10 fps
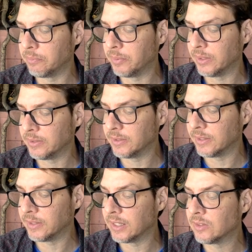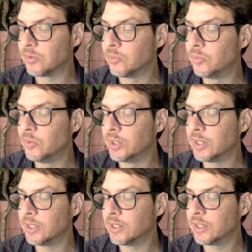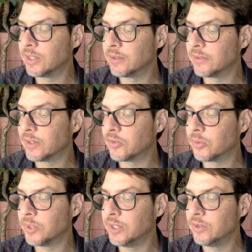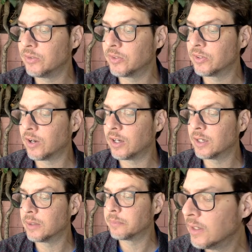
but that's the way he used to talk.